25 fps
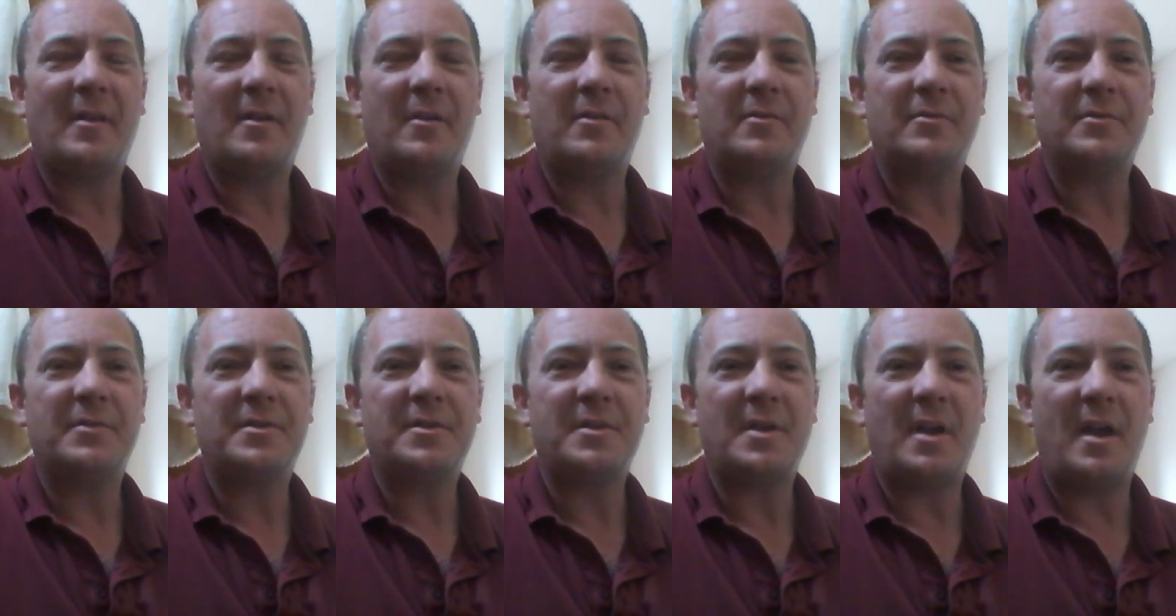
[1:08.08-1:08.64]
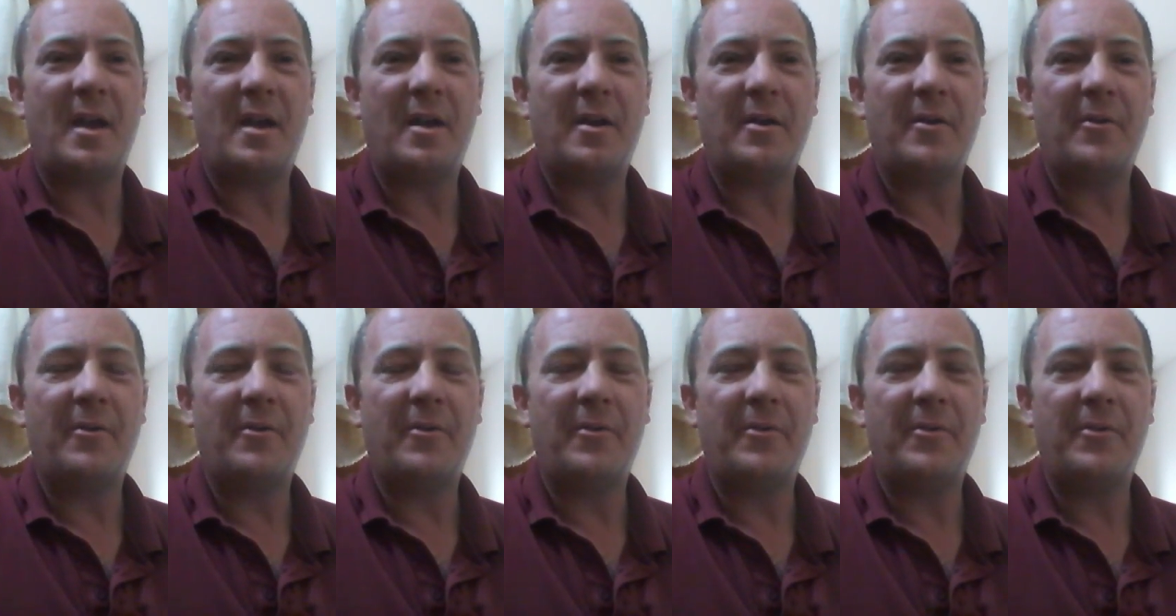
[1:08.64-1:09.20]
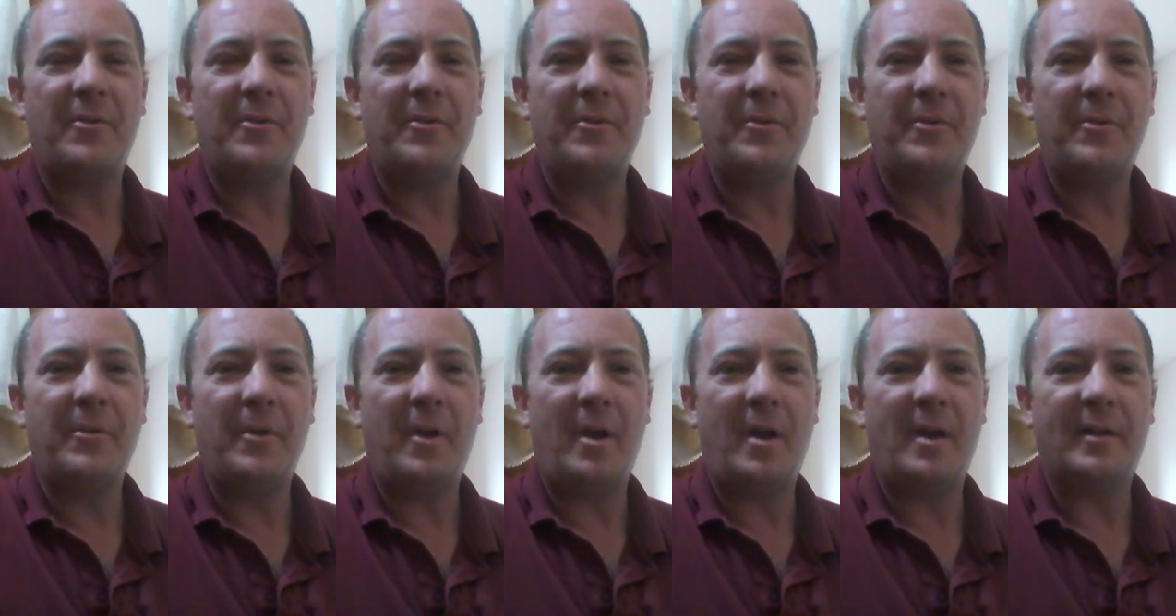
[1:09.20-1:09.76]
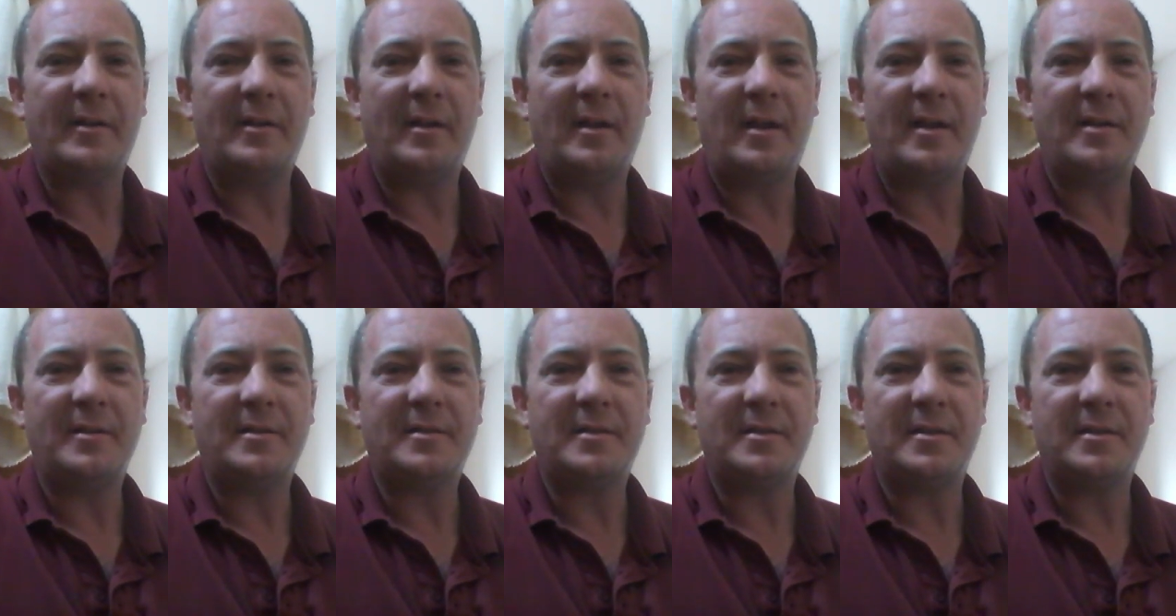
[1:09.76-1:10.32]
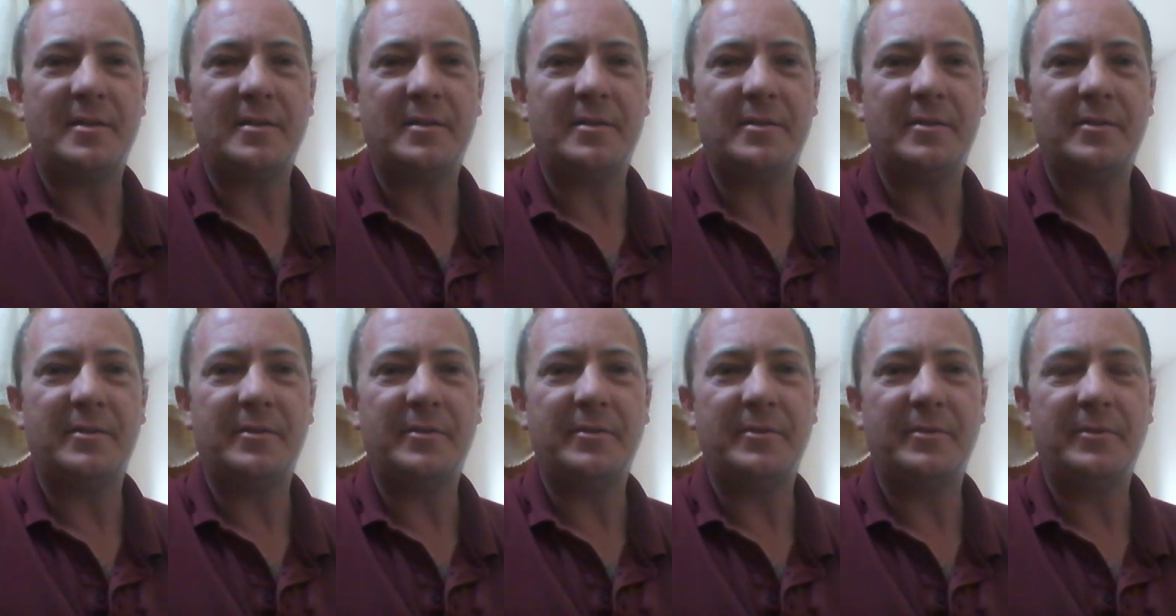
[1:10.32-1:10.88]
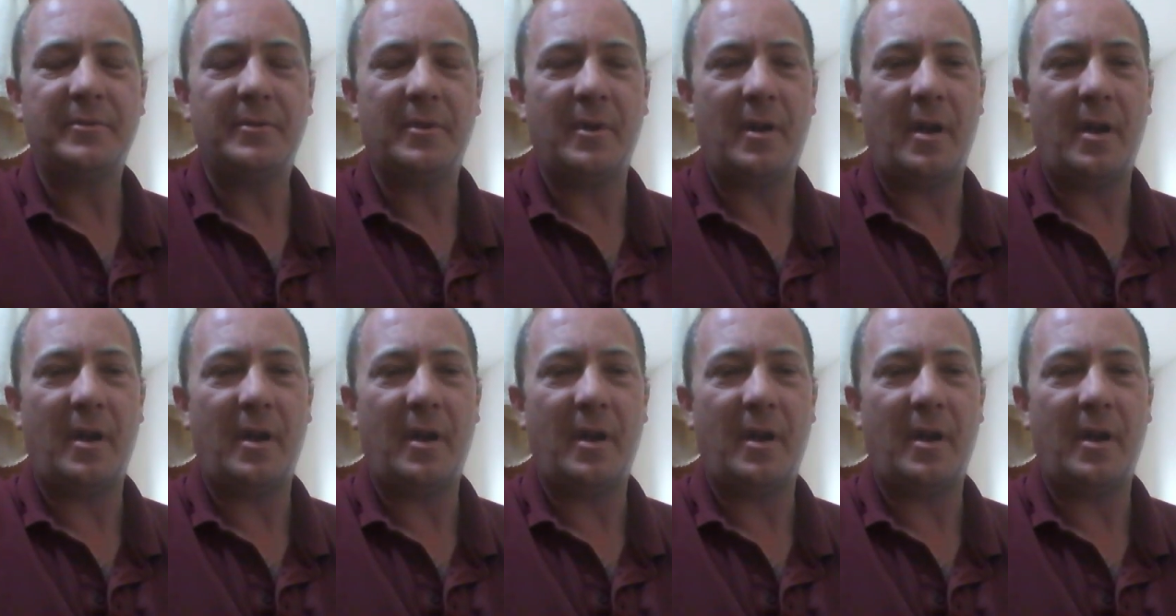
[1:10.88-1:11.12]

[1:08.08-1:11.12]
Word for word: also, I'd like to